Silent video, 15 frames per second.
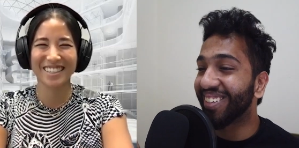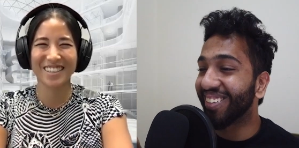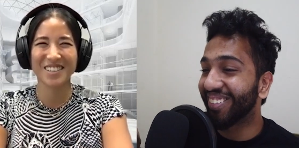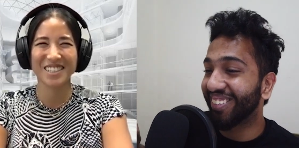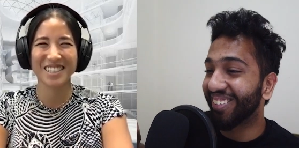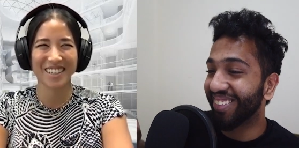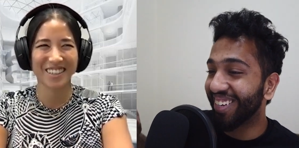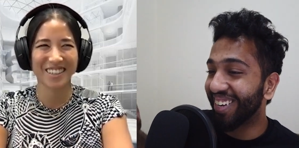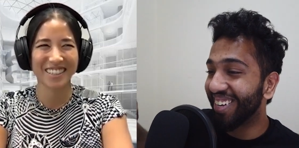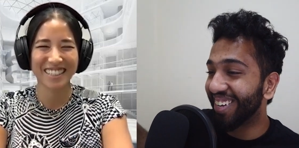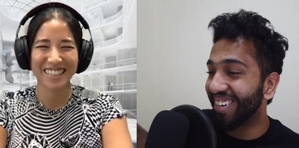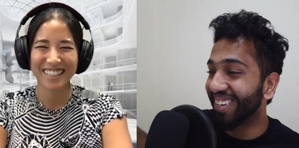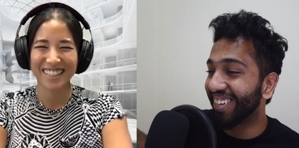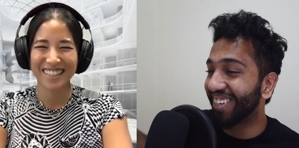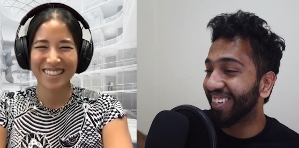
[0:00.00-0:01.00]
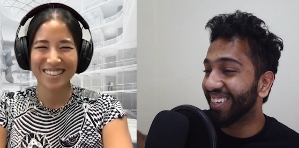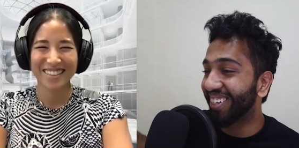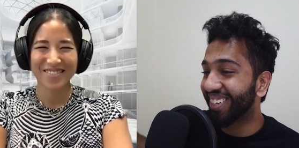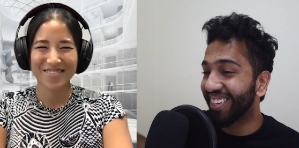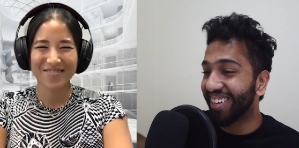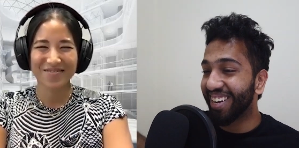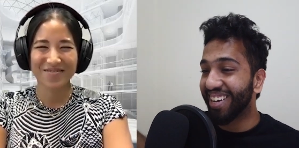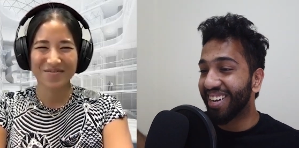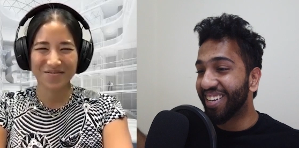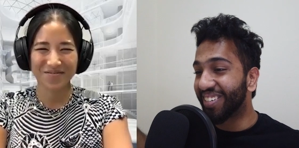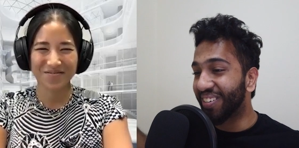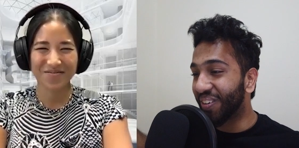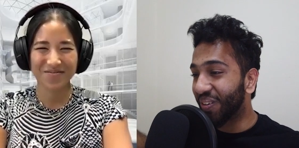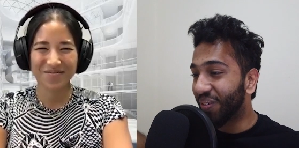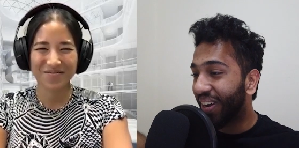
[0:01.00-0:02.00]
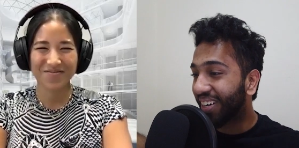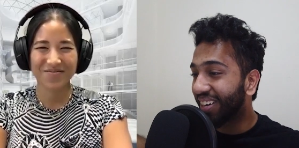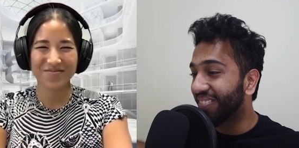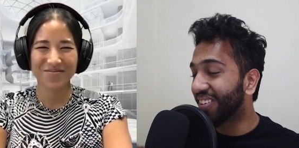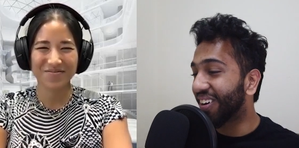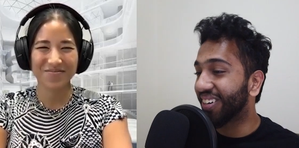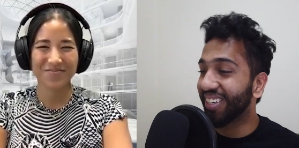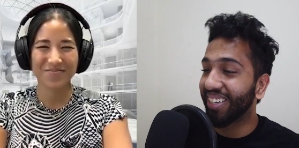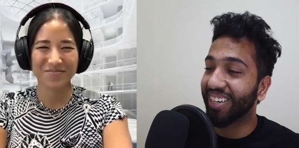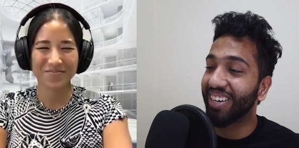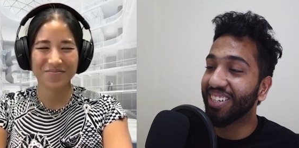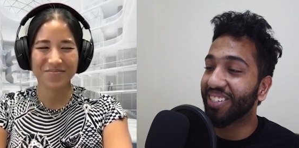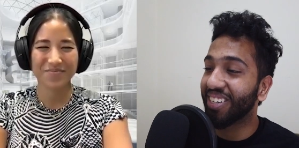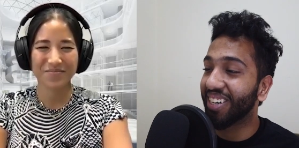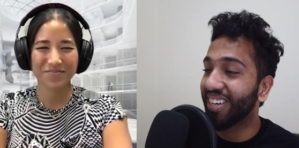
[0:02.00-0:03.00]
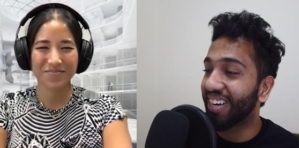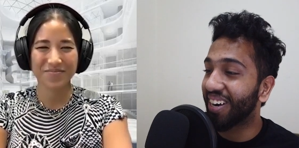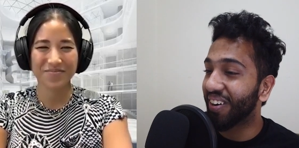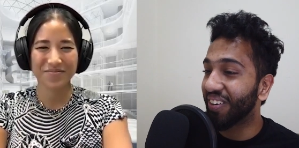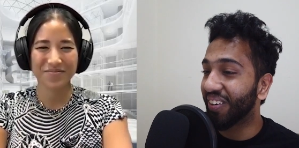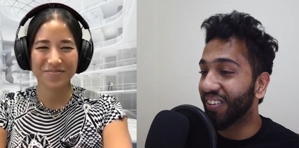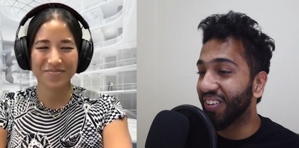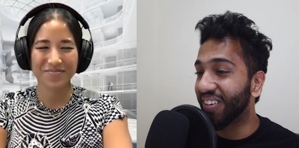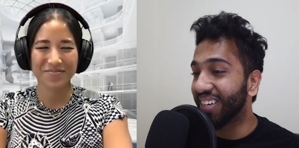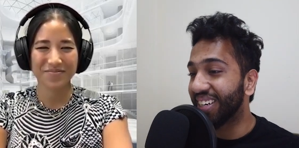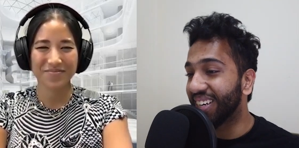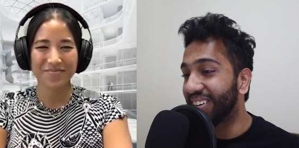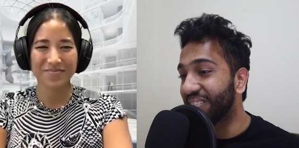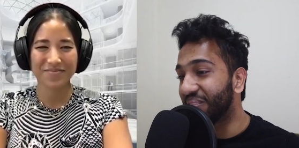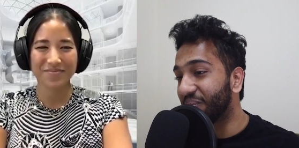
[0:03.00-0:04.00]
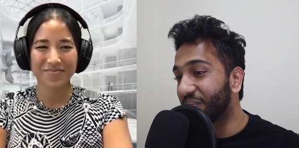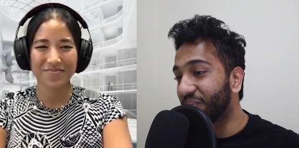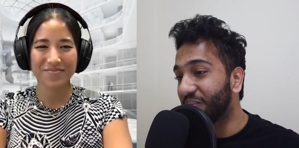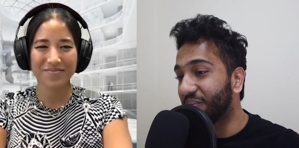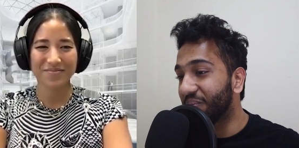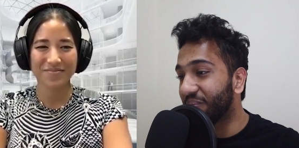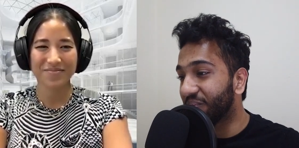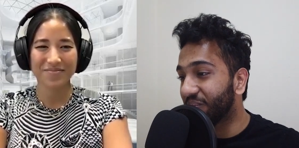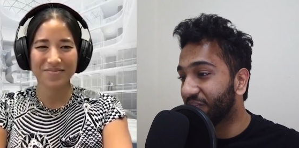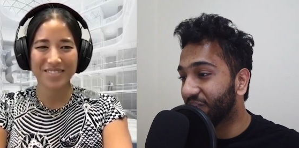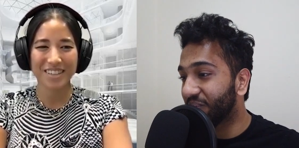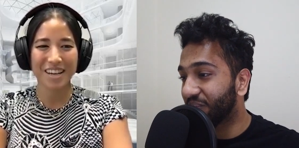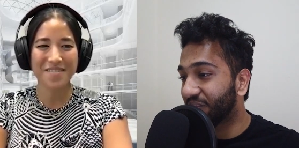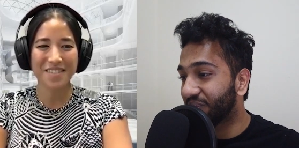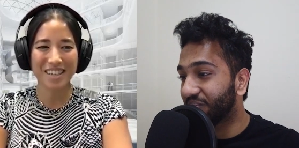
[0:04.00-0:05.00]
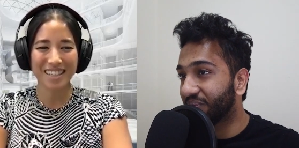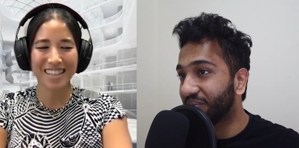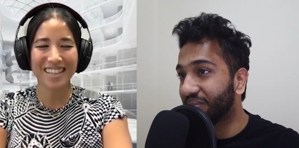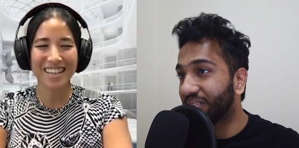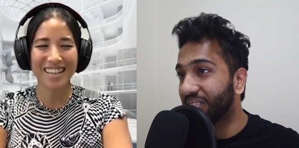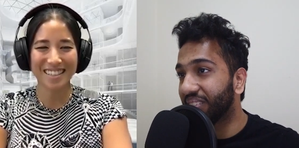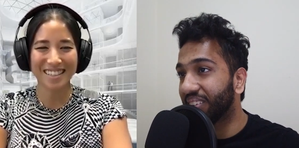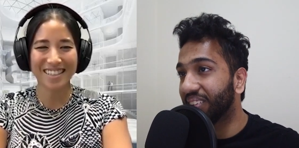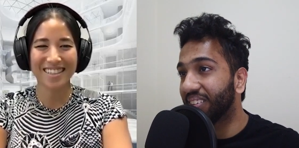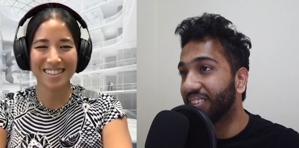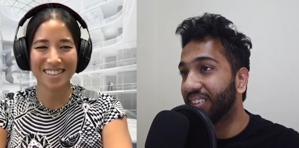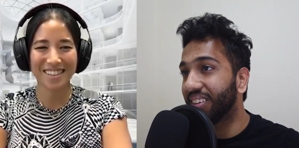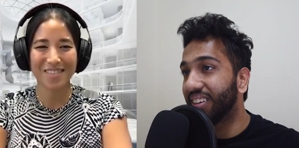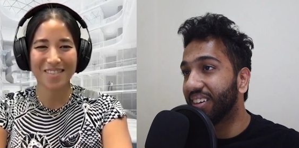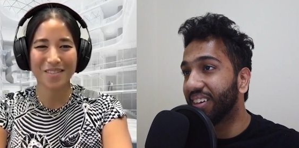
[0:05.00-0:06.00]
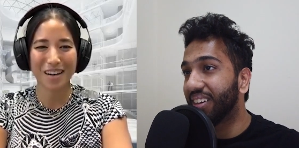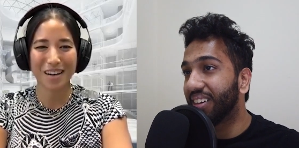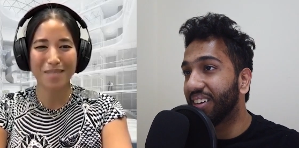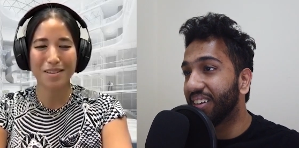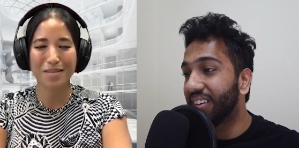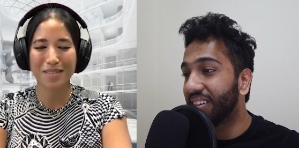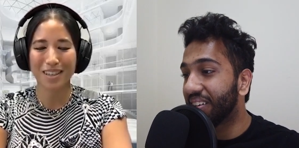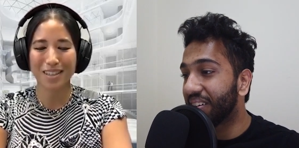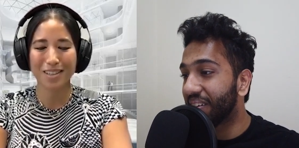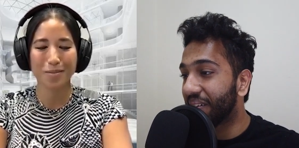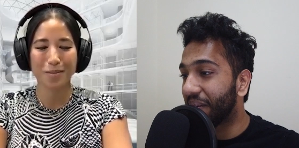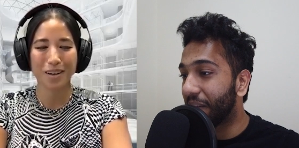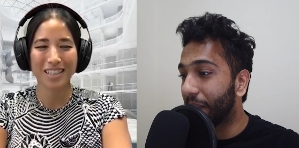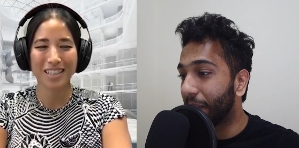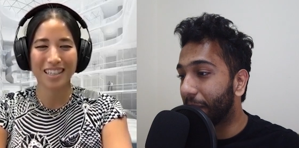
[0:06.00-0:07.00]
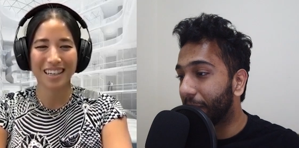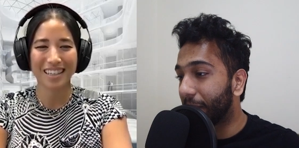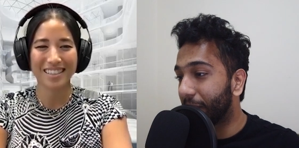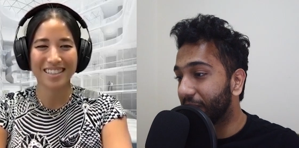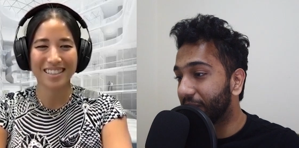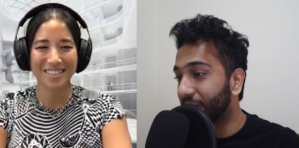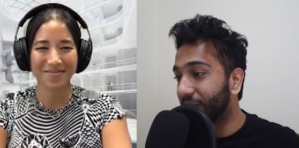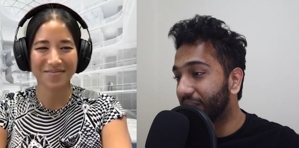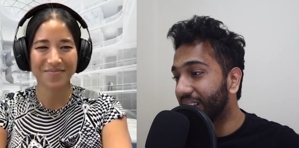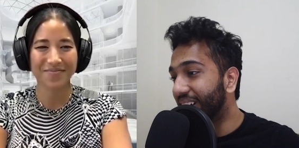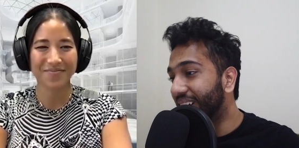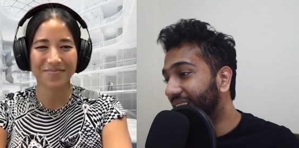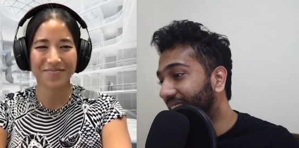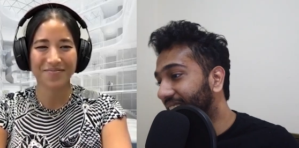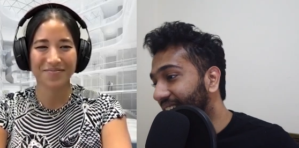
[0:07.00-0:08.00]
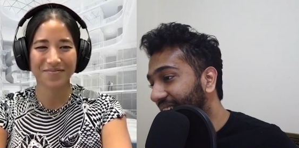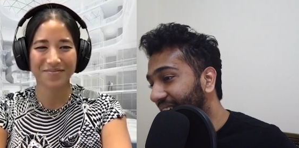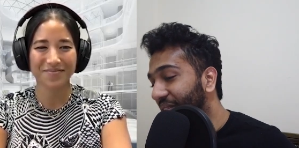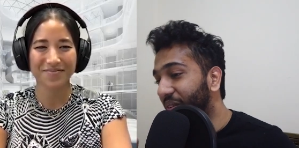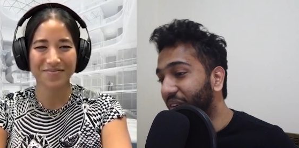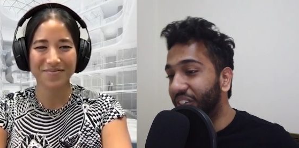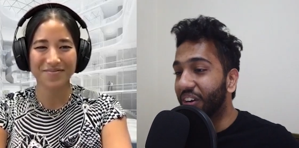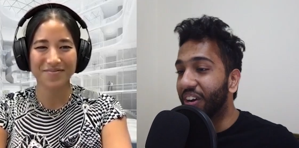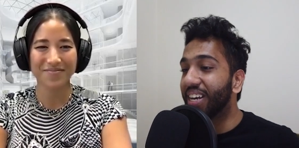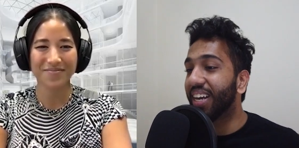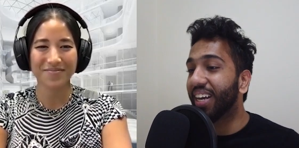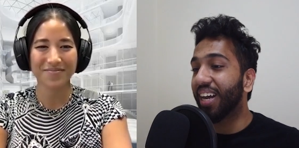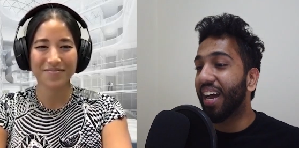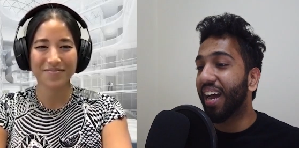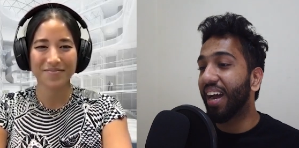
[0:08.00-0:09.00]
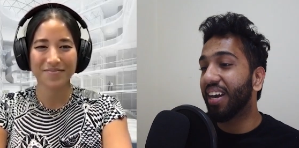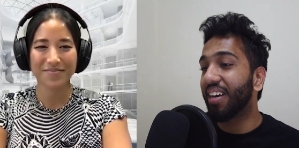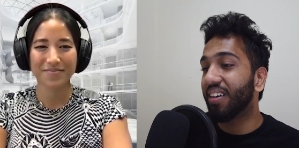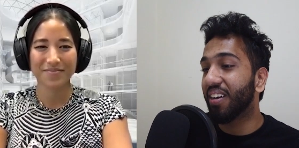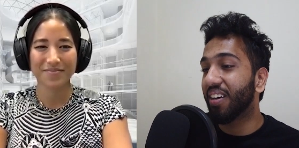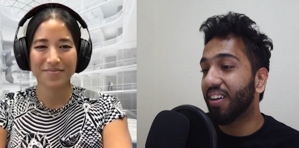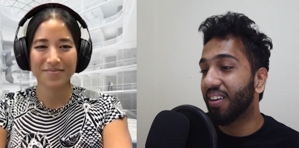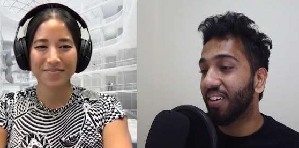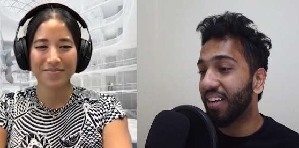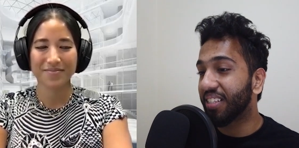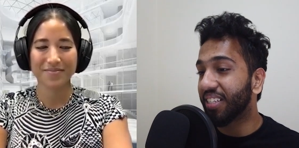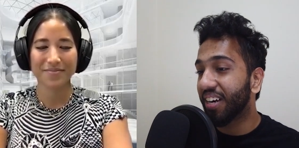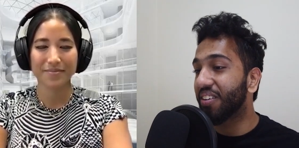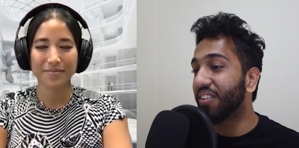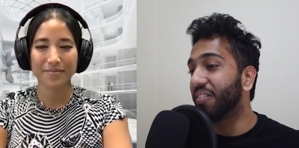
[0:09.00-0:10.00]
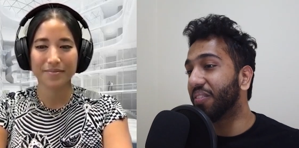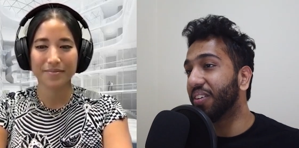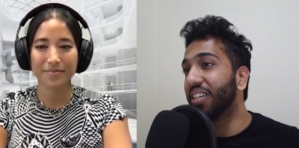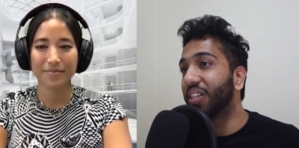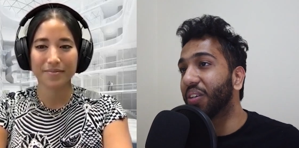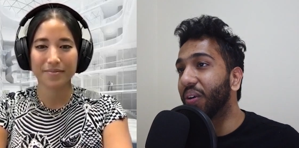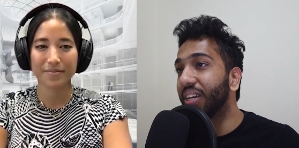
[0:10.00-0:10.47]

Speaker 1: so, so, so welcome, Dr. Nakatsuka. How are you doing today?
Speaker 2: I'm good, thanks. Thanks a lot for having me on your podcast.
Speaker 1: Thank you for joining. And uh, let's get into the first